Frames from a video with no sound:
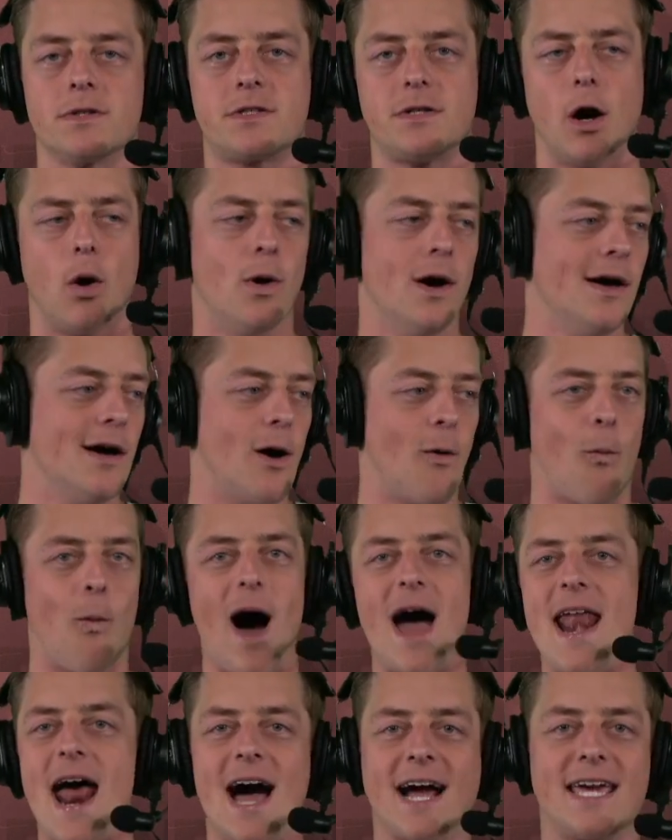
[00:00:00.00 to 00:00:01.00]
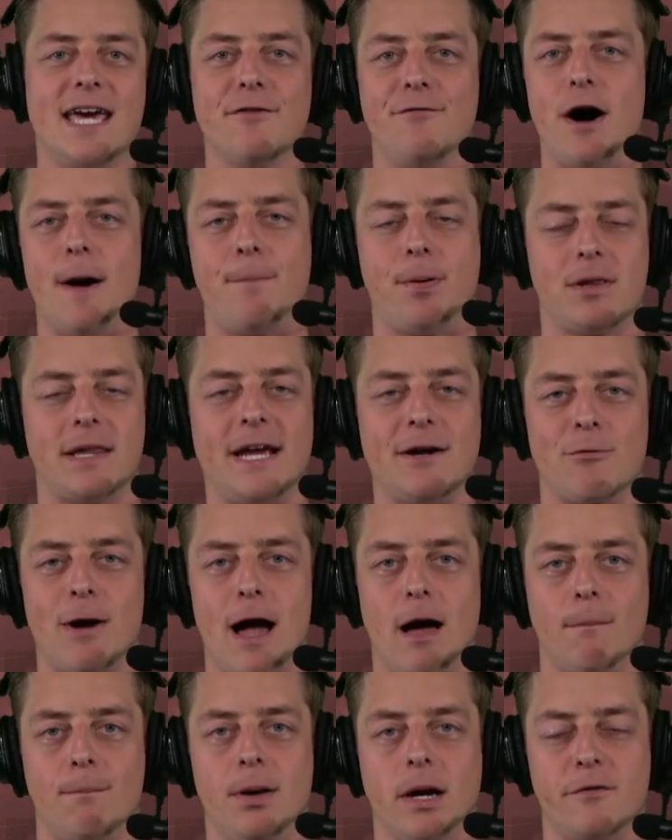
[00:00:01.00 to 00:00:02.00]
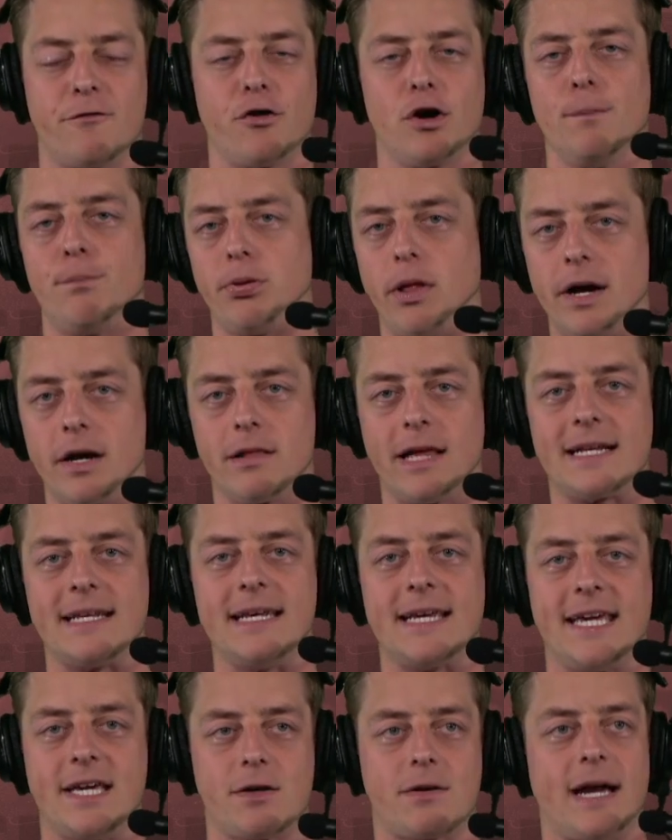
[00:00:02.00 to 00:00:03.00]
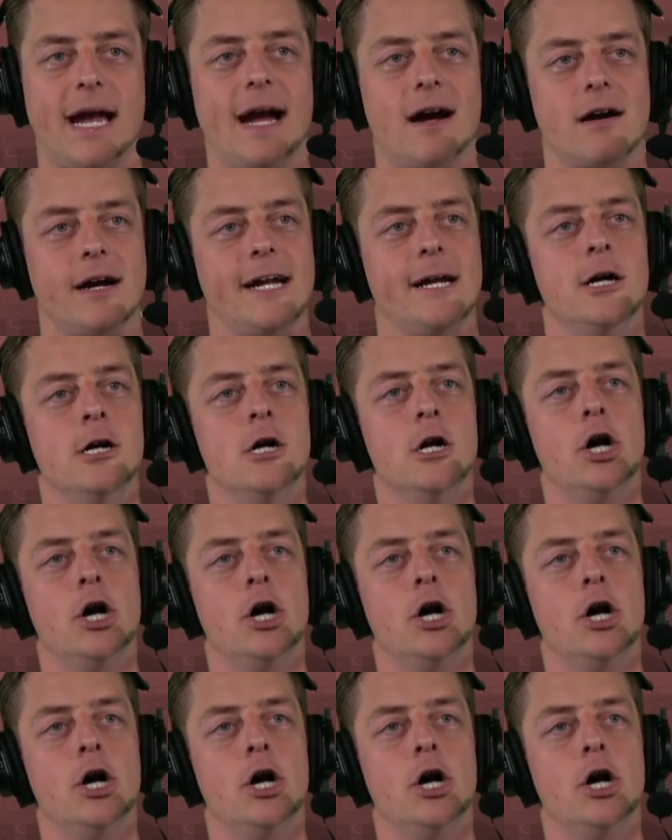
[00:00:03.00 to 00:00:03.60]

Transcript: So why not give up a late-round pick for a player like N'Keal Harry,